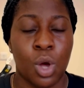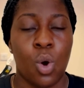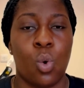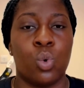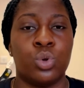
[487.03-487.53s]

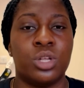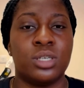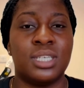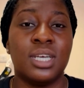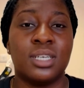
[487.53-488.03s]
or the
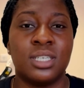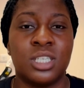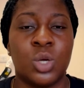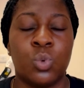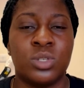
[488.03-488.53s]
senior sister
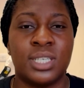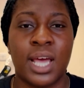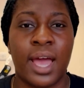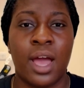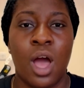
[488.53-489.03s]
would say,